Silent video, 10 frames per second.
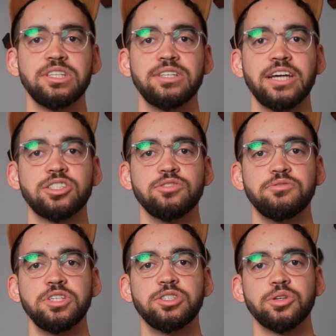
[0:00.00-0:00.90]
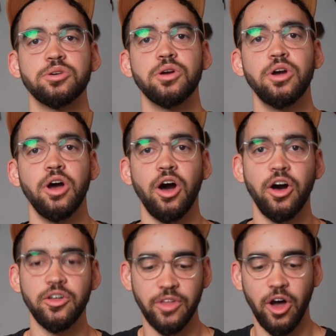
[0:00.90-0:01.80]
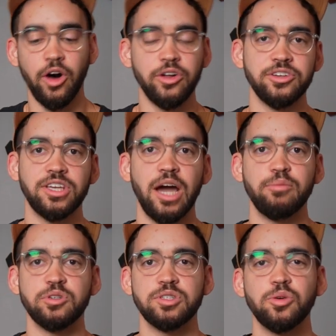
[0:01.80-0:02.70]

detection feature on all the cameras.